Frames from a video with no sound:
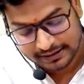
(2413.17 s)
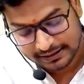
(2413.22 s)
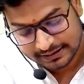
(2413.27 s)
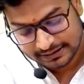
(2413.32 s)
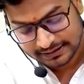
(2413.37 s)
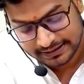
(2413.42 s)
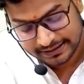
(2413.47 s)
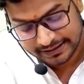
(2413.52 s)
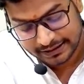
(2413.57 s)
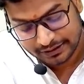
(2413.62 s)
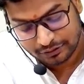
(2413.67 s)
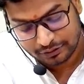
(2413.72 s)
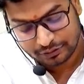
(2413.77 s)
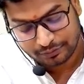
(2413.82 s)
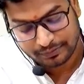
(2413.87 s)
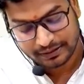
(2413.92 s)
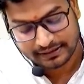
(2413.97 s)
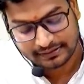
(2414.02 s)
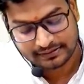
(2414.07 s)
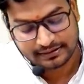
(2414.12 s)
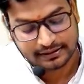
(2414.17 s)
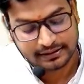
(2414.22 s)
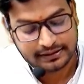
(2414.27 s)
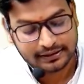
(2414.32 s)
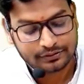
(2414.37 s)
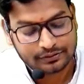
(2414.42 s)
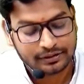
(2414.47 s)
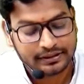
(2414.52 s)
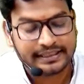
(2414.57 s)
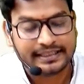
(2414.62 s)
state governments.
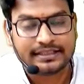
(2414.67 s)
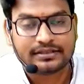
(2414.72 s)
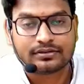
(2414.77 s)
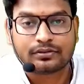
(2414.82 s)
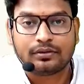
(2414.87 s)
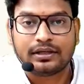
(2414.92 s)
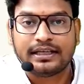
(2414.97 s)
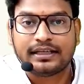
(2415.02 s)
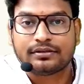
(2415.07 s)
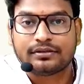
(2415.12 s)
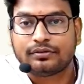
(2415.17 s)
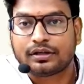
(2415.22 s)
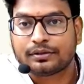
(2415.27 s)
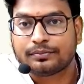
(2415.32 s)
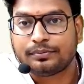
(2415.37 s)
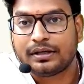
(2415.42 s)
So it is called as what?